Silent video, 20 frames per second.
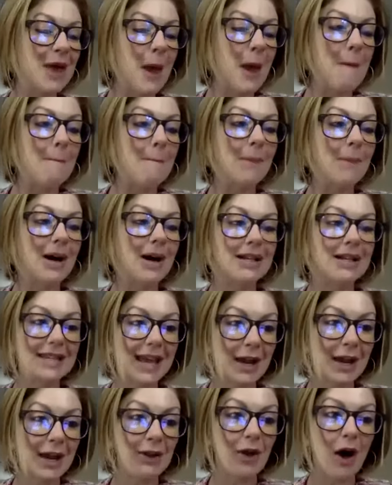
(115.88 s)

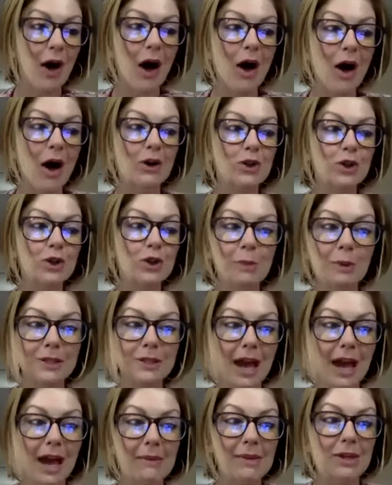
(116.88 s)
Montana Long, triple
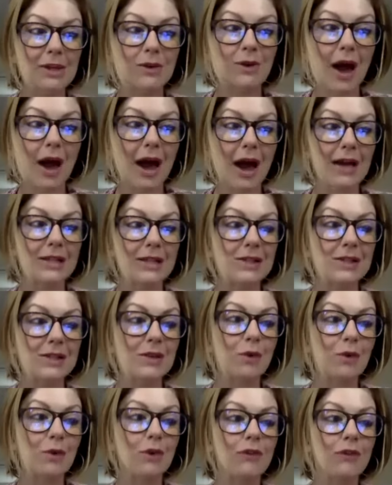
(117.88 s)
diamond, you guys,
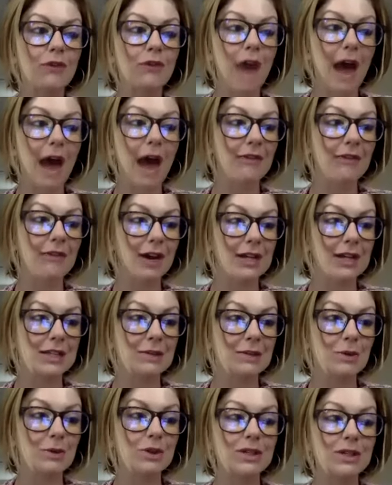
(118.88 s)
enrolled 5
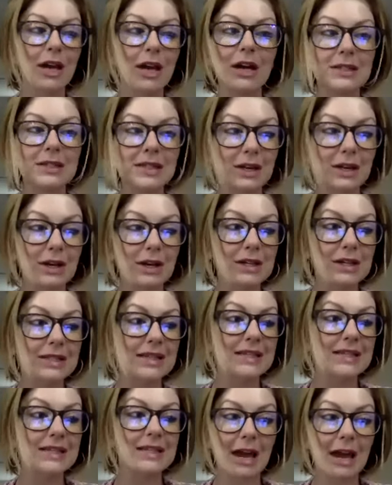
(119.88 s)
customers. Kelsey
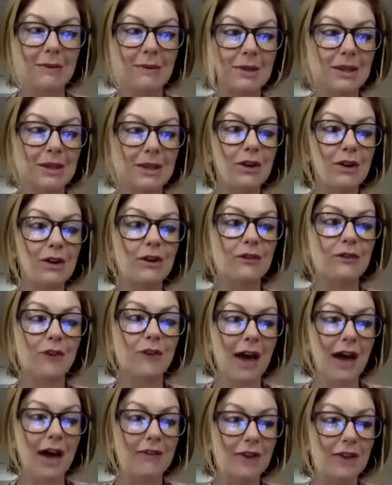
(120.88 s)
Erickson, diamond leader,
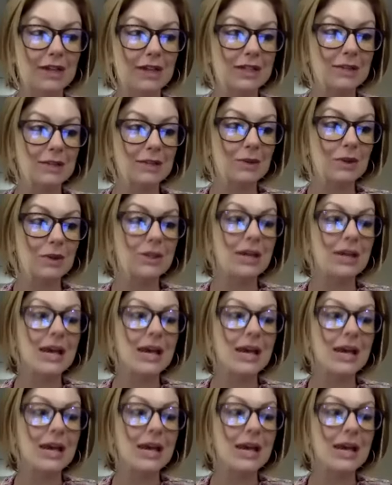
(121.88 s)
5 customers.